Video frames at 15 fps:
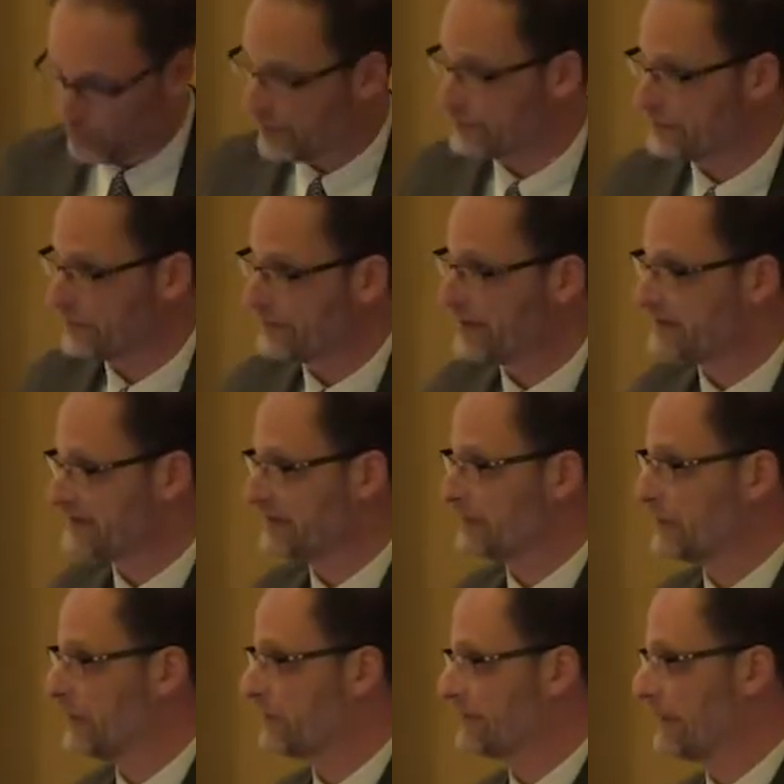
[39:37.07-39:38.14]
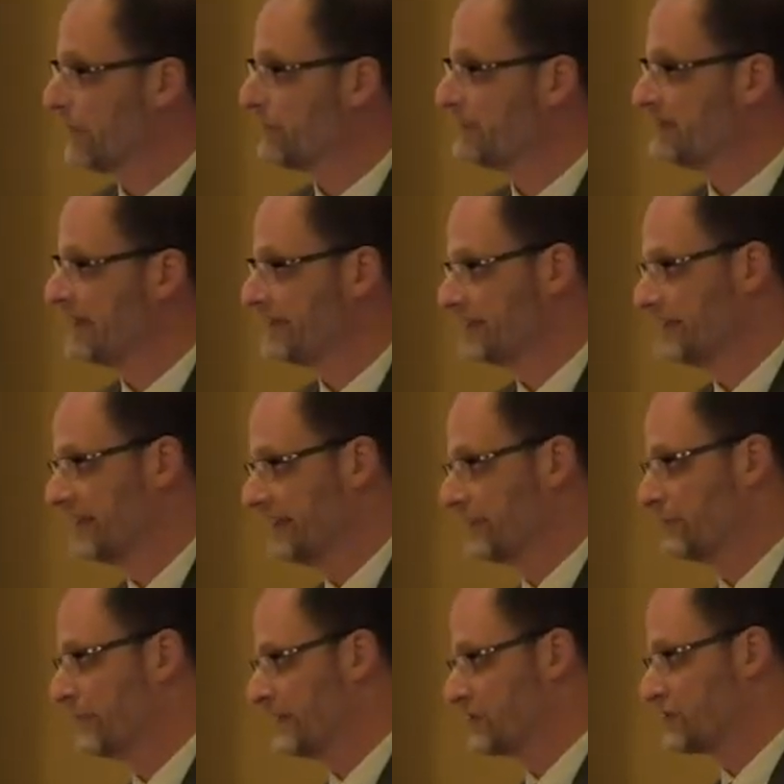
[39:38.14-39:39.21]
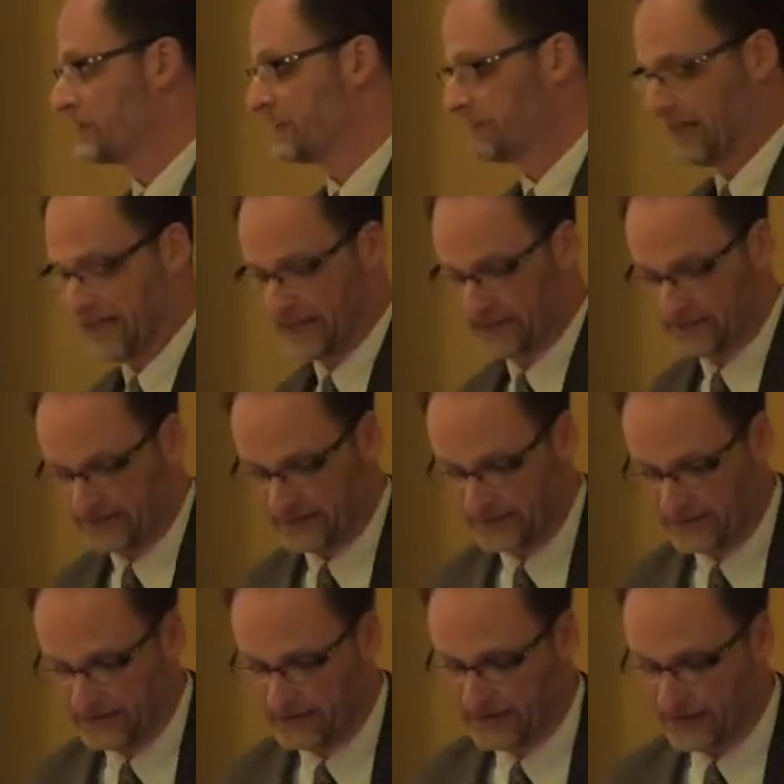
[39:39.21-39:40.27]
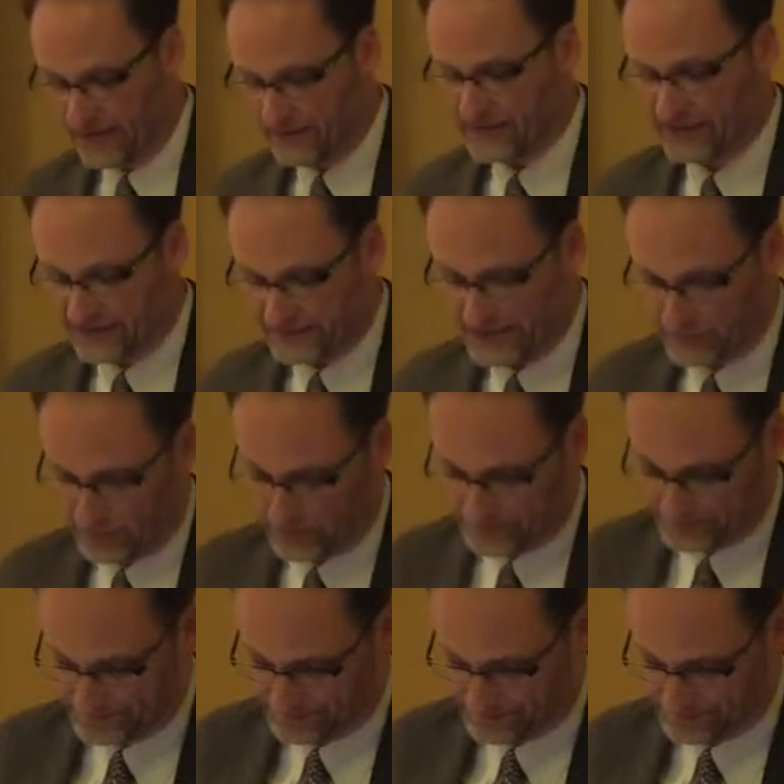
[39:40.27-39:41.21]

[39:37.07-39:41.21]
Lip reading: wondered, as he wrote, how Satan had enriched the minds of these people.